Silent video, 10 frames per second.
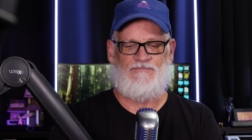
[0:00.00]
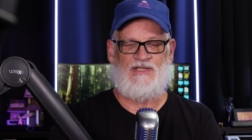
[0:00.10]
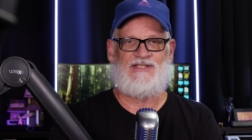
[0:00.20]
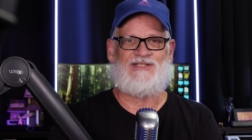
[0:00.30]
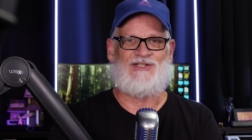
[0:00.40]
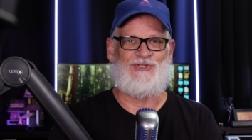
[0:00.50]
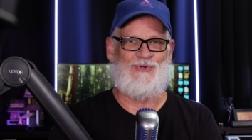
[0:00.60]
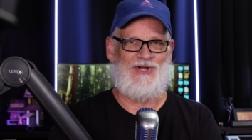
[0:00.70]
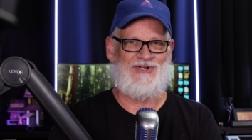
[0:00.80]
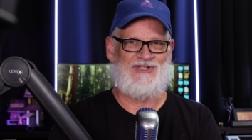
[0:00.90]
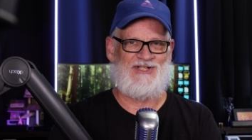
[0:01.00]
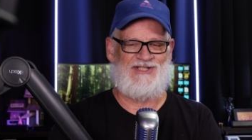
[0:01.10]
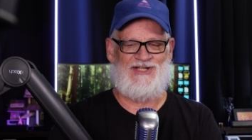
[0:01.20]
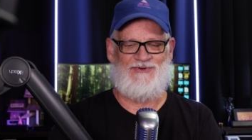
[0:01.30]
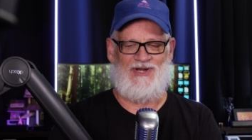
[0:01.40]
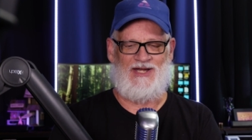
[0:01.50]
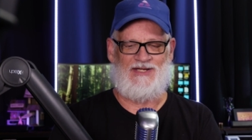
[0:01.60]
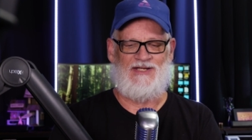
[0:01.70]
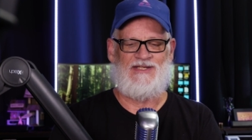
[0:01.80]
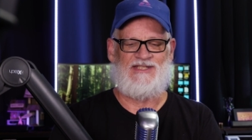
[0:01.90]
This is a 260 grain